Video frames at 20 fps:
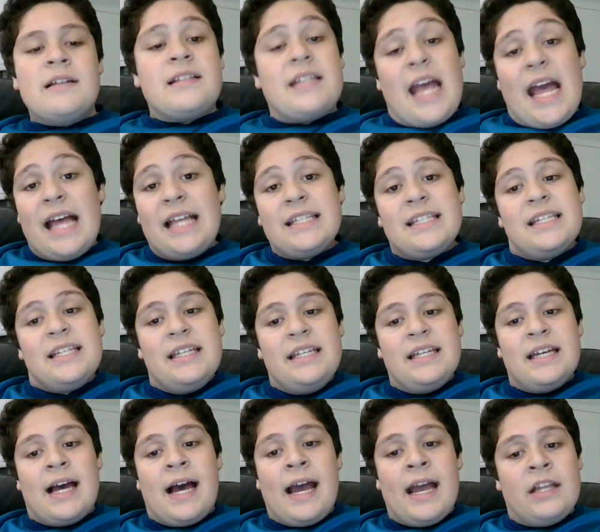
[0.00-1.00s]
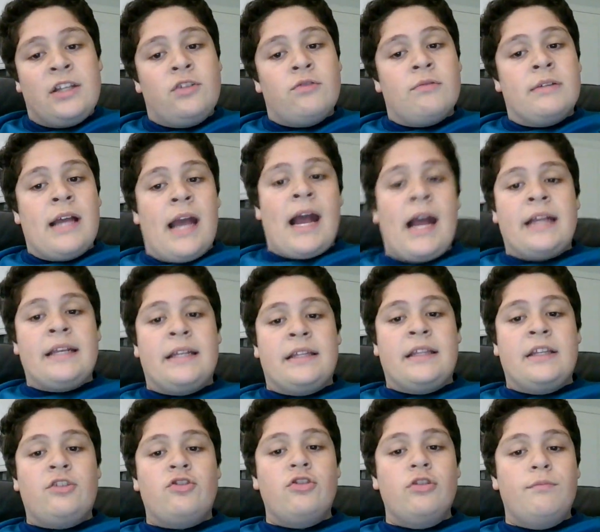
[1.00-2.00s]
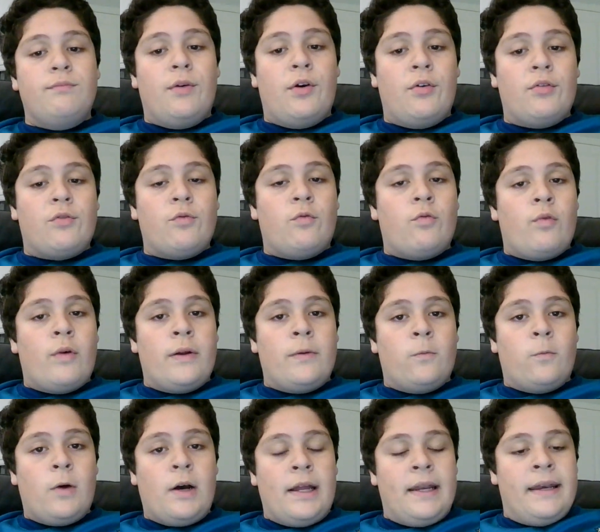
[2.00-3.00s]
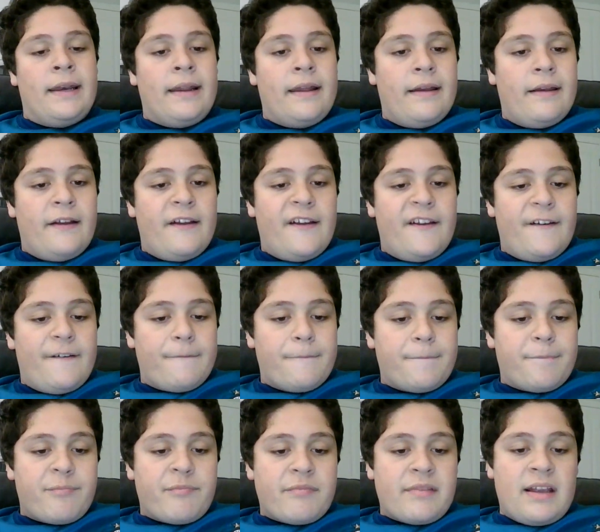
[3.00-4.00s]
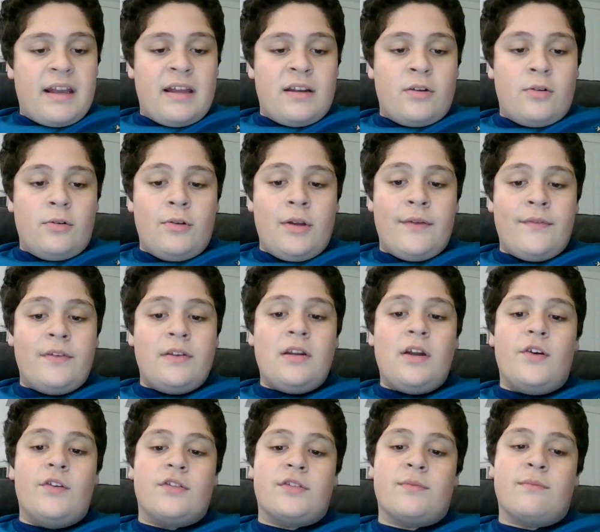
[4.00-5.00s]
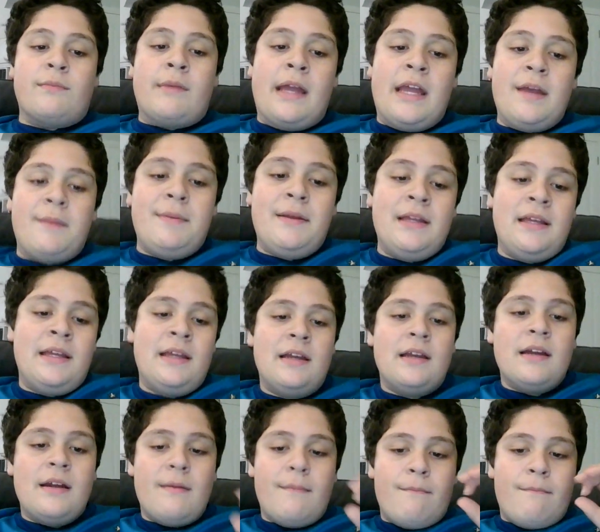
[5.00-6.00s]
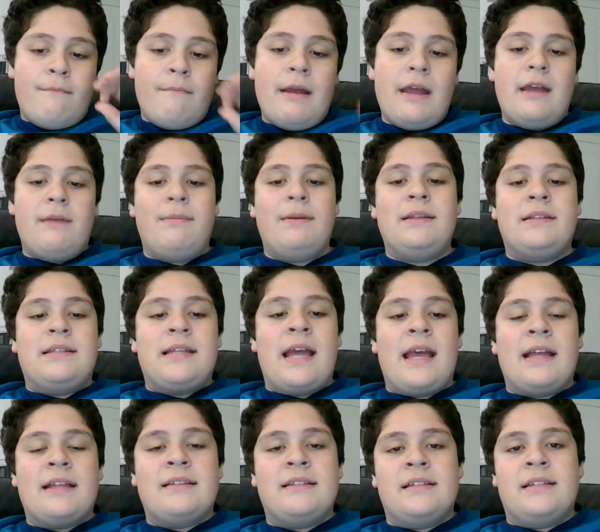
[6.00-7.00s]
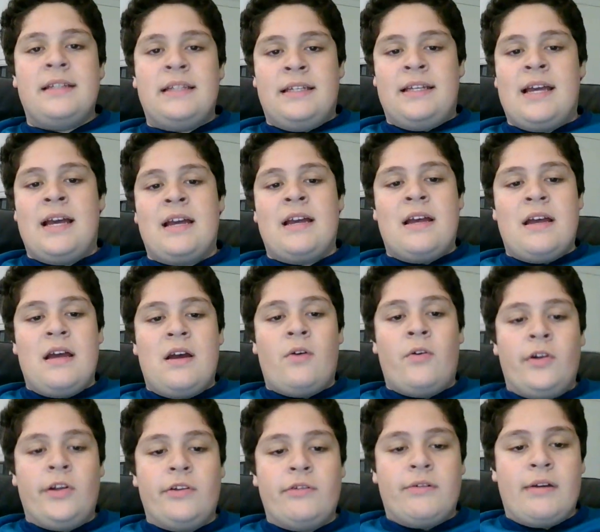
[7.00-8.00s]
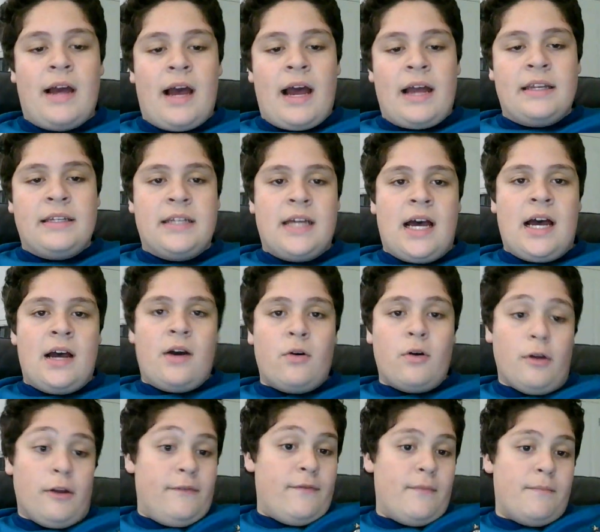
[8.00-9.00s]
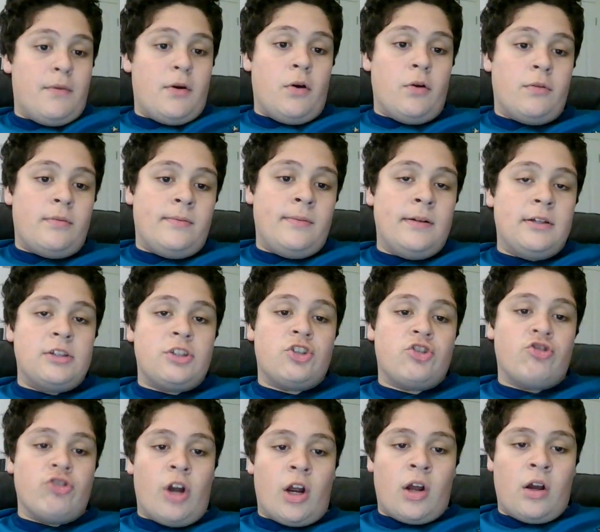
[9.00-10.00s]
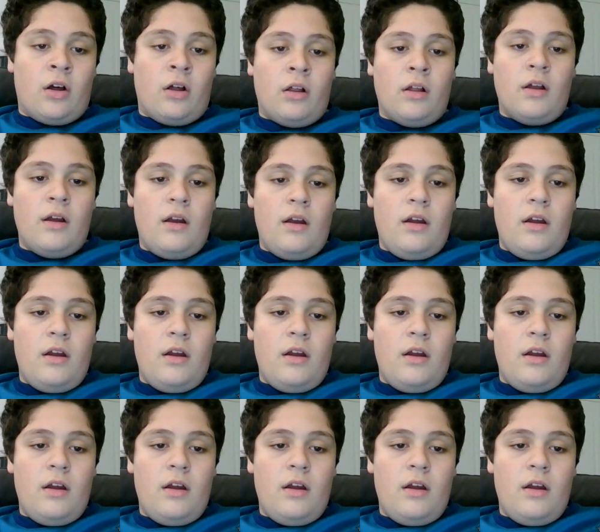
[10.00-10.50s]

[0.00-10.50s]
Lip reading: Tanzania and Uganda, they drew both 1-1. And who even knows? Maybe Tanzania or Uganda or even both will struggle.